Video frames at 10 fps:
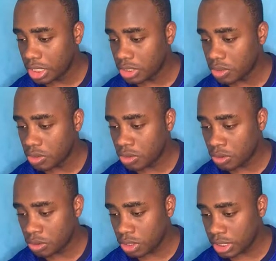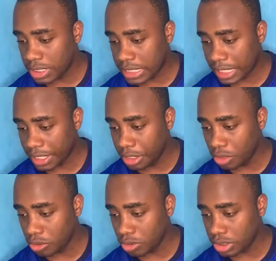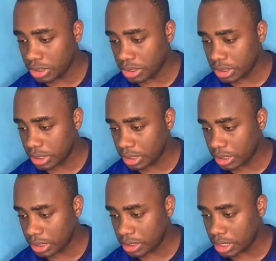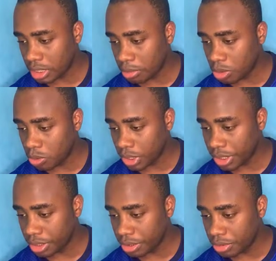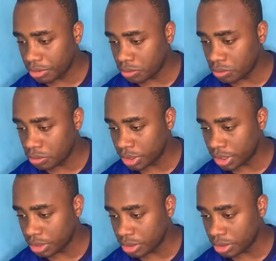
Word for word: So starting out, they talk about what they're gonna do. They're